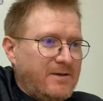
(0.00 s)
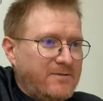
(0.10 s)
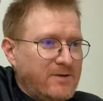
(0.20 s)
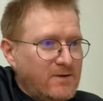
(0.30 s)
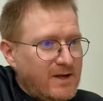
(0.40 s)

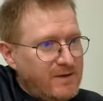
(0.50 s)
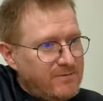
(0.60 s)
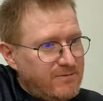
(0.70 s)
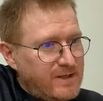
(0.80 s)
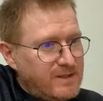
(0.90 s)
have
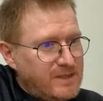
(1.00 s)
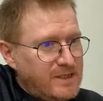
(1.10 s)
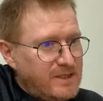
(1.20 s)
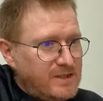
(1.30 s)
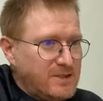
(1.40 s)
great
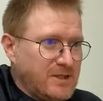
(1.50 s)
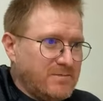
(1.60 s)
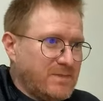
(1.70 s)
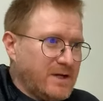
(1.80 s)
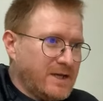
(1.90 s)
fun
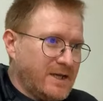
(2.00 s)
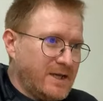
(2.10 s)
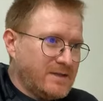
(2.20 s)
teaching my